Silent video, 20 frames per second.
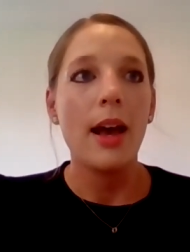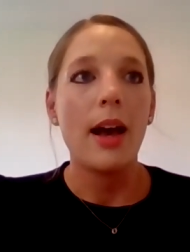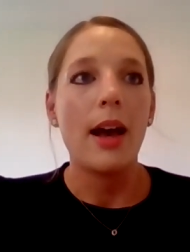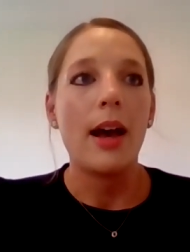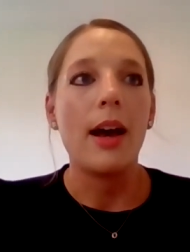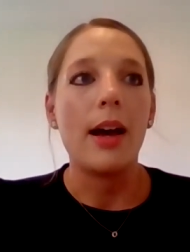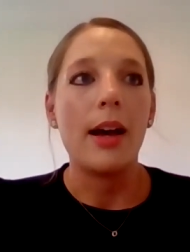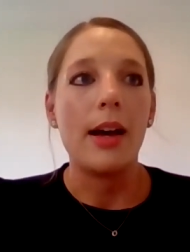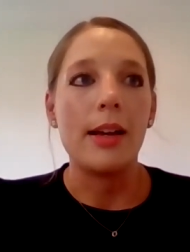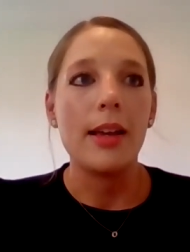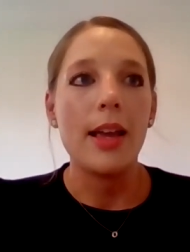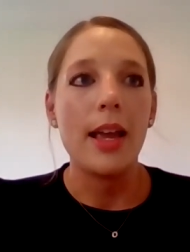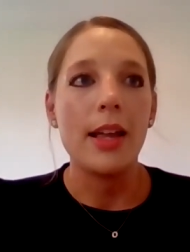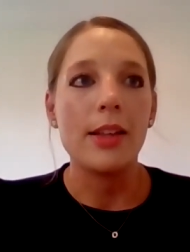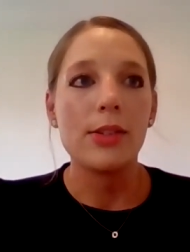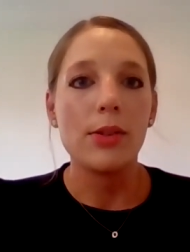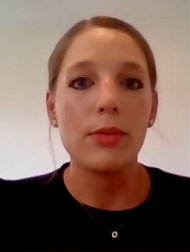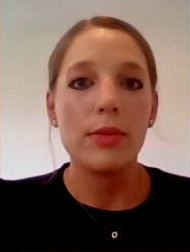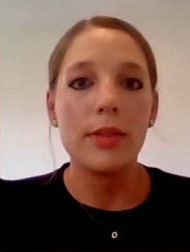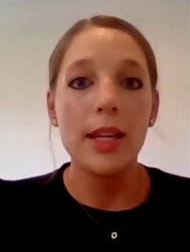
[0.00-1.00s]
Uh,
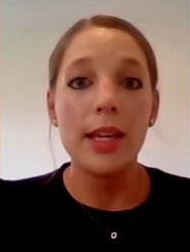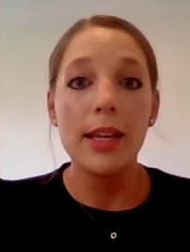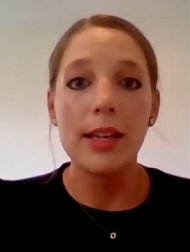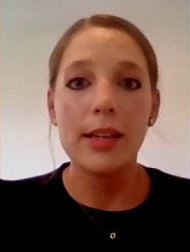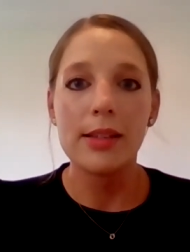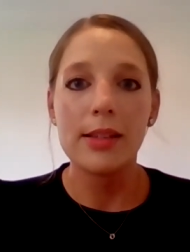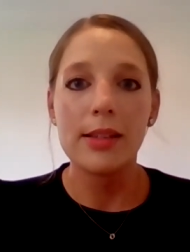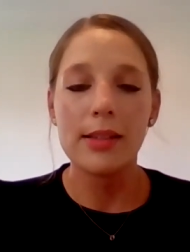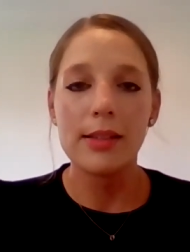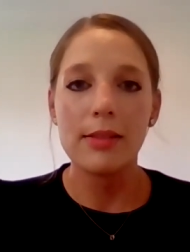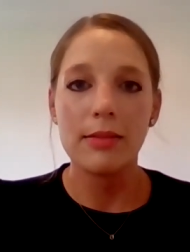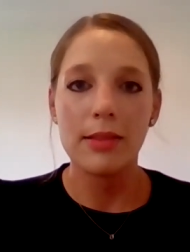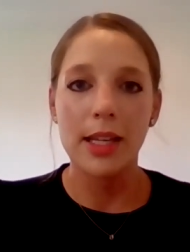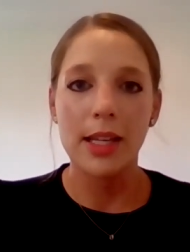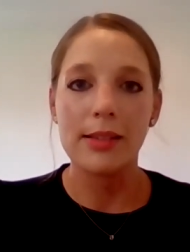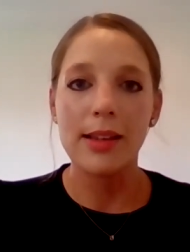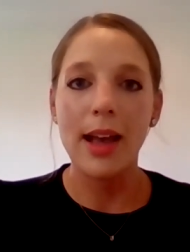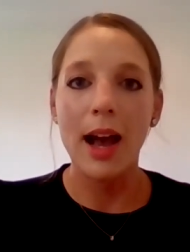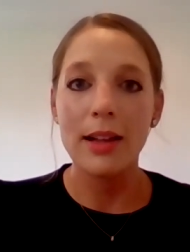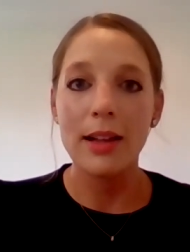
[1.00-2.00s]
and so these
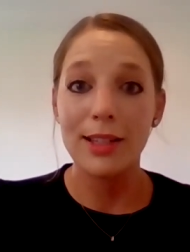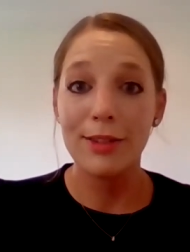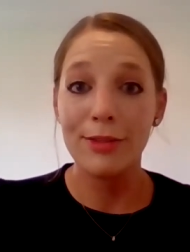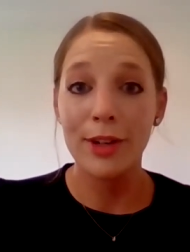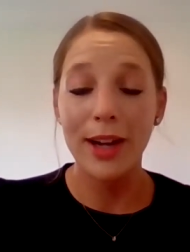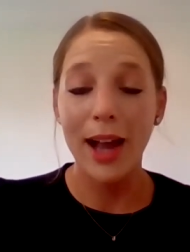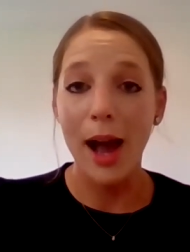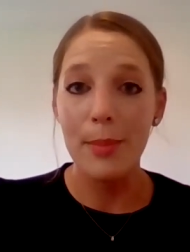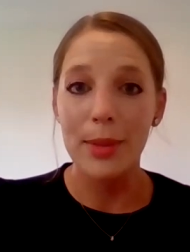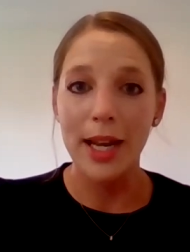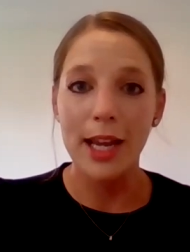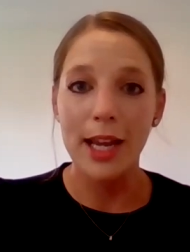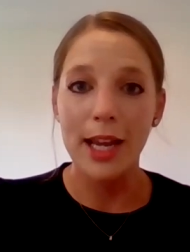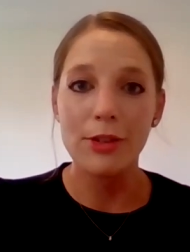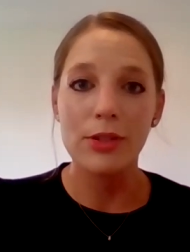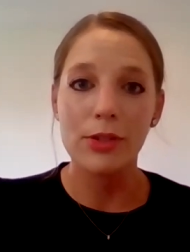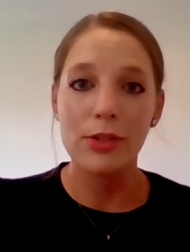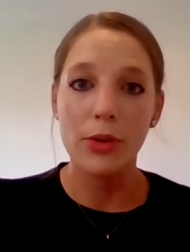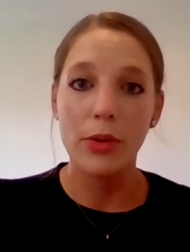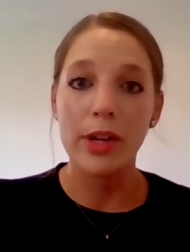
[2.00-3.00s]
these different
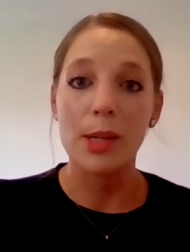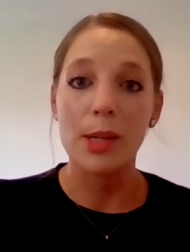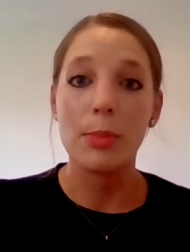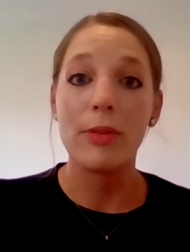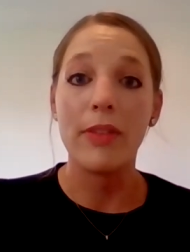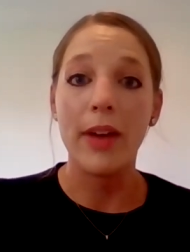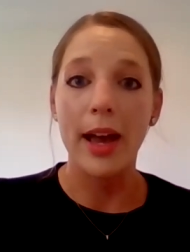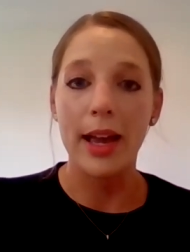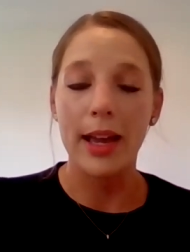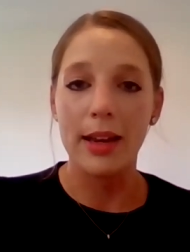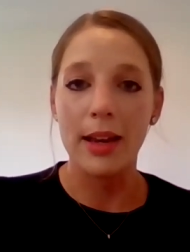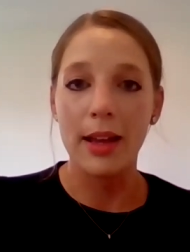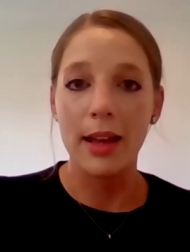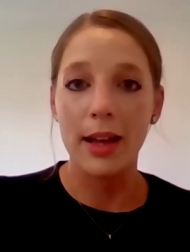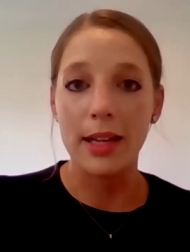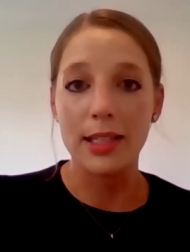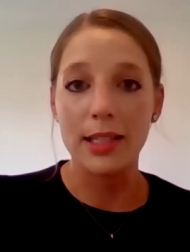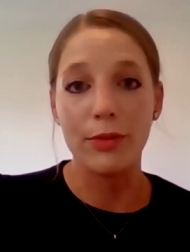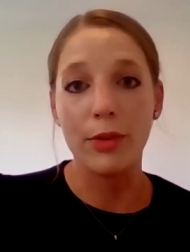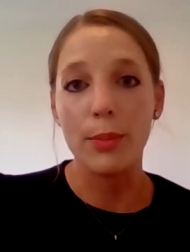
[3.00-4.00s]
combinations are going to provide
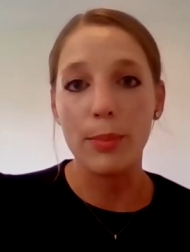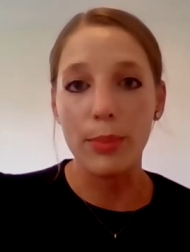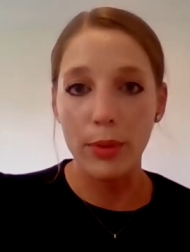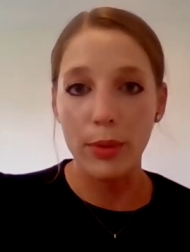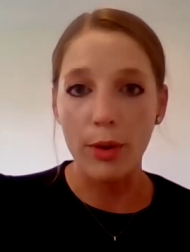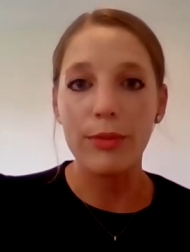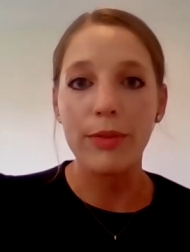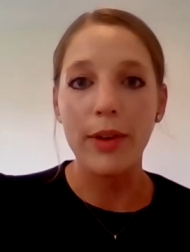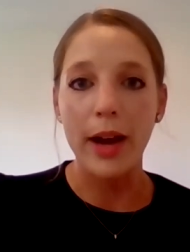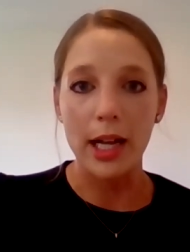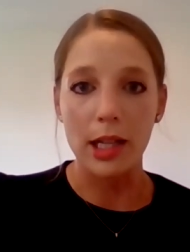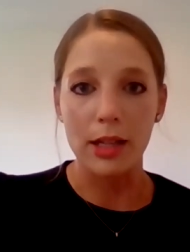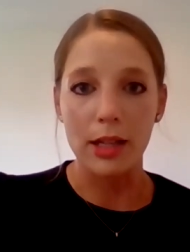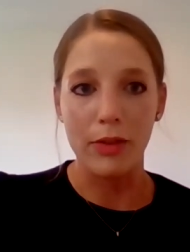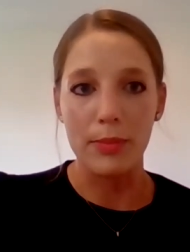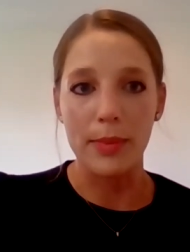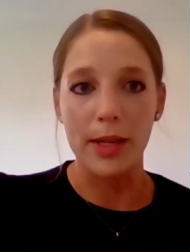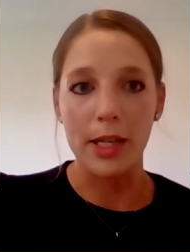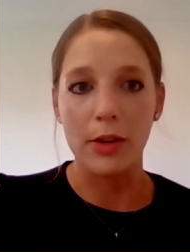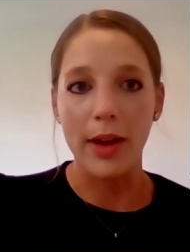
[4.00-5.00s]
a different profile of
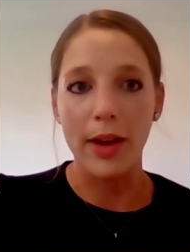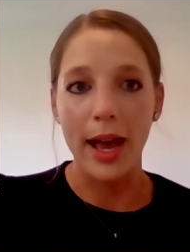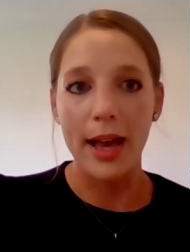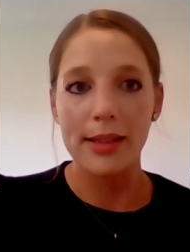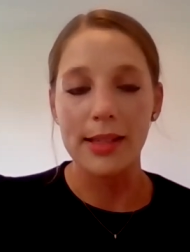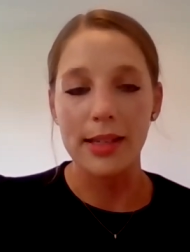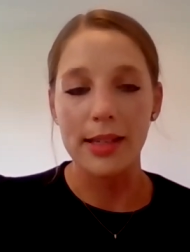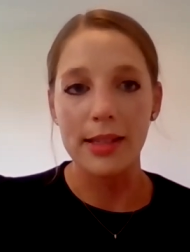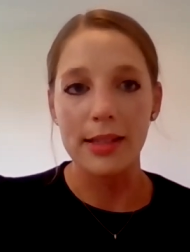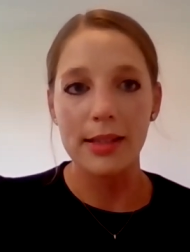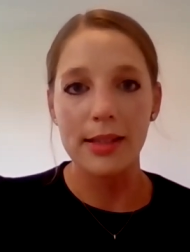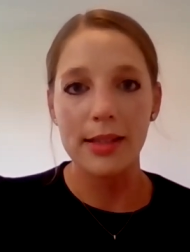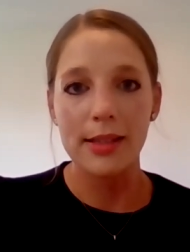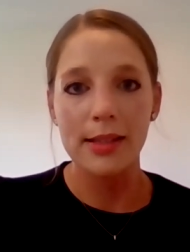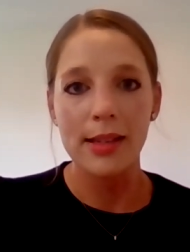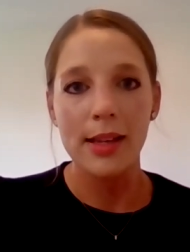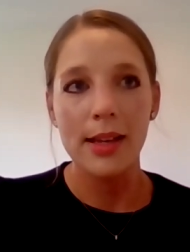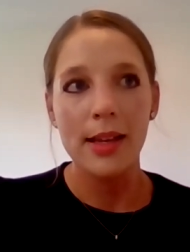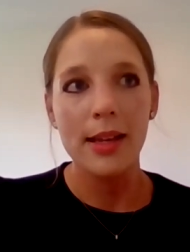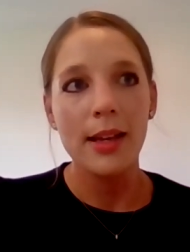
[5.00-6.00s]
amino acids
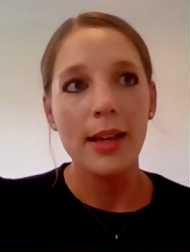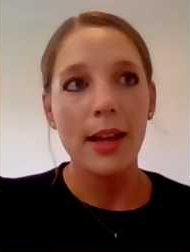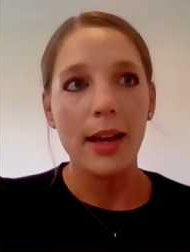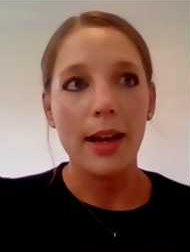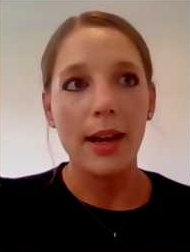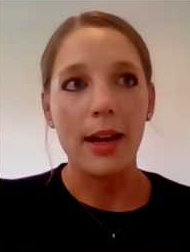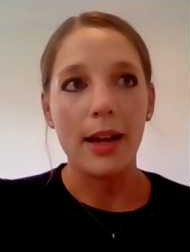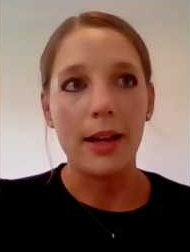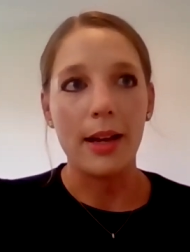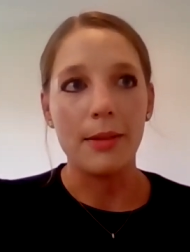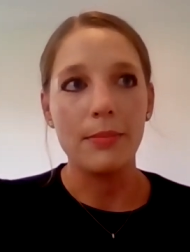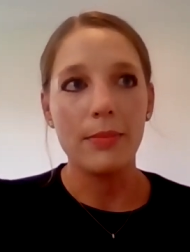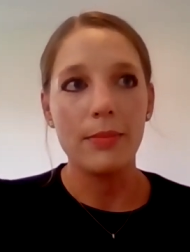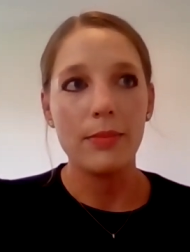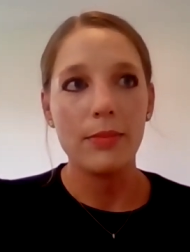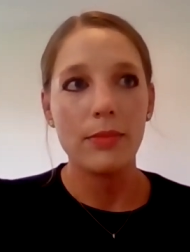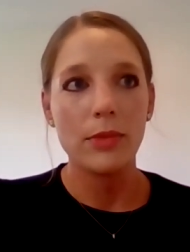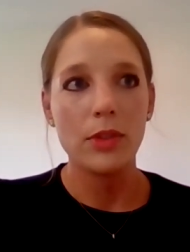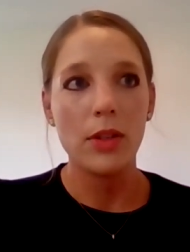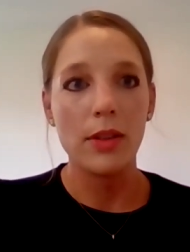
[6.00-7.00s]
um,
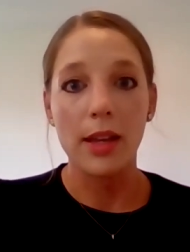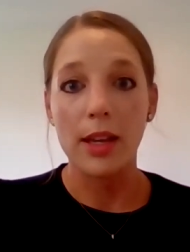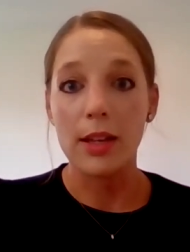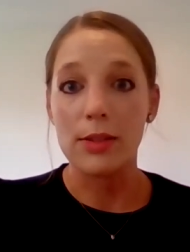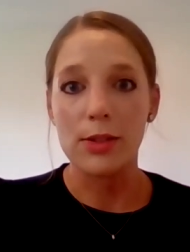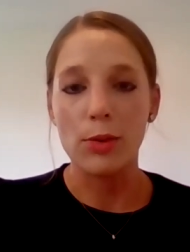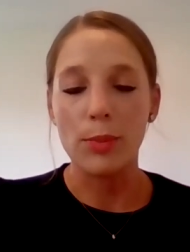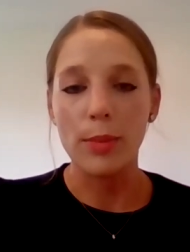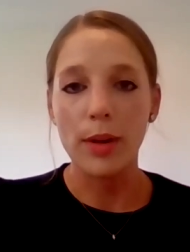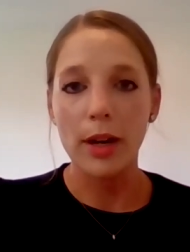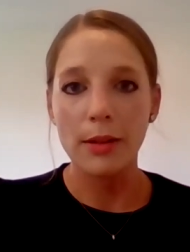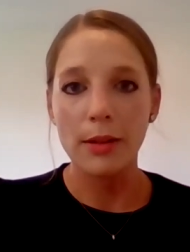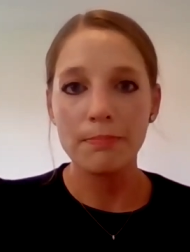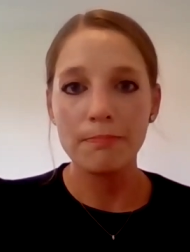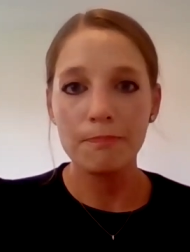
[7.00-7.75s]
to the consumer.